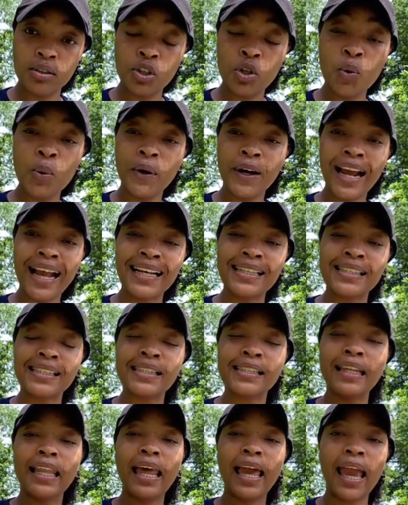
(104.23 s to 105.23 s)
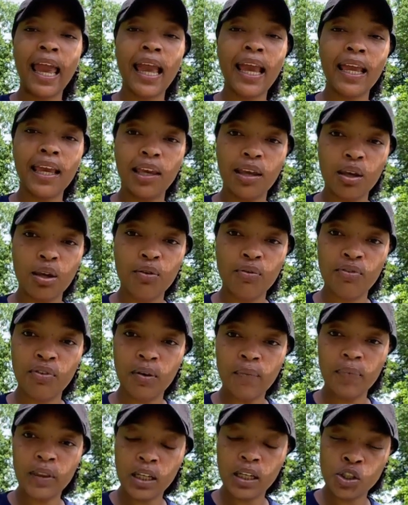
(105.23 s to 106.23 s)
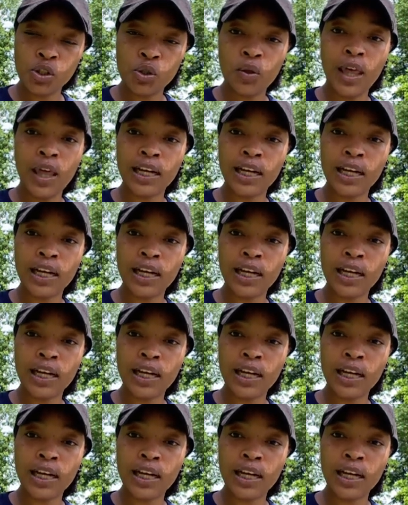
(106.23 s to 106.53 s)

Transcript: You are a slave to